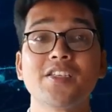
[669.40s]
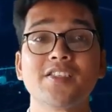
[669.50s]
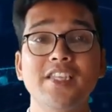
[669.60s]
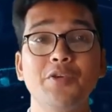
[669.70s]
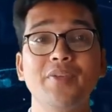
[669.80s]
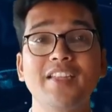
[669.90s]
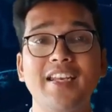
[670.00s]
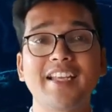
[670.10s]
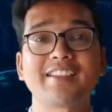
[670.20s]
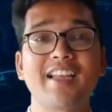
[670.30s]
See you in the
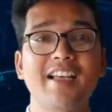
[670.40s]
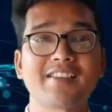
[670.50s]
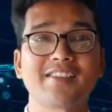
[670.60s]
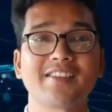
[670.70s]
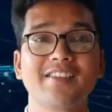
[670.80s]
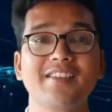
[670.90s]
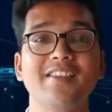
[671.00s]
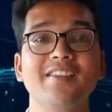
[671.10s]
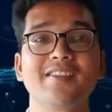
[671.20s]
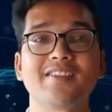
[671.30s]
next class.
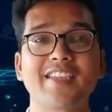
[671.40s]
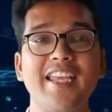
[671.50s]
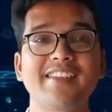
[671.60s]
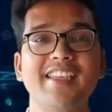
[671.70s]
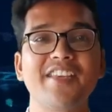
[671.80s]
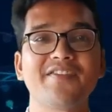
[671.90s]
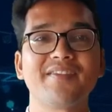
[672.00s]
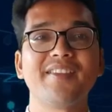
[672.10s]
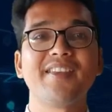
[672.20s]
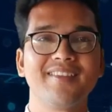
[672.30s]
Stay
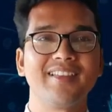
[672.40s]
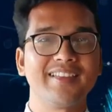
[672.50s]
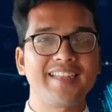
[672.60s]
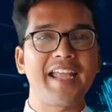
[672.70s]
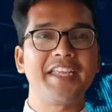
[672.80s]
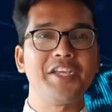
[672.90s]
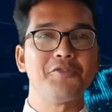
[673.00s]
safe. Thank